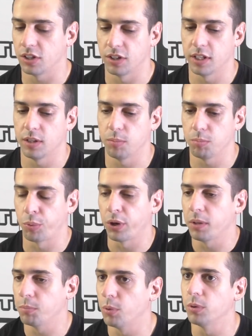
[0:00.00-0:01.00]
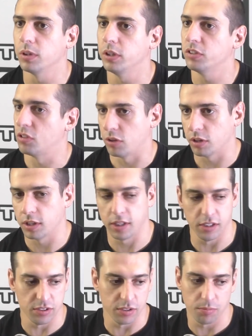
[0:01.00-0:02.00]
You know, they're the pretty important years. A lot of
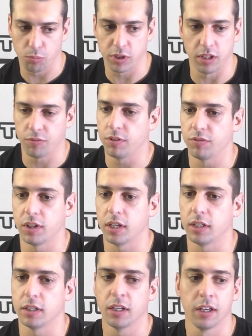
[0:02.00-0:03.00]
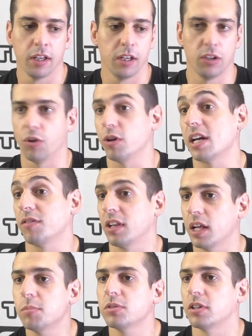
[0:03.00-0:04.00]
kids, when they're 15, already have
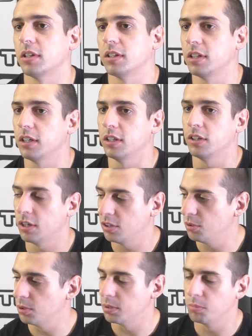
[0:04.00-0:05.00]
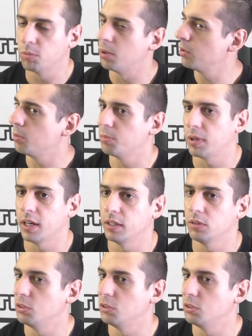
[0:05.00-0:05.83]
clubs kind of thing. And you know, you were playing.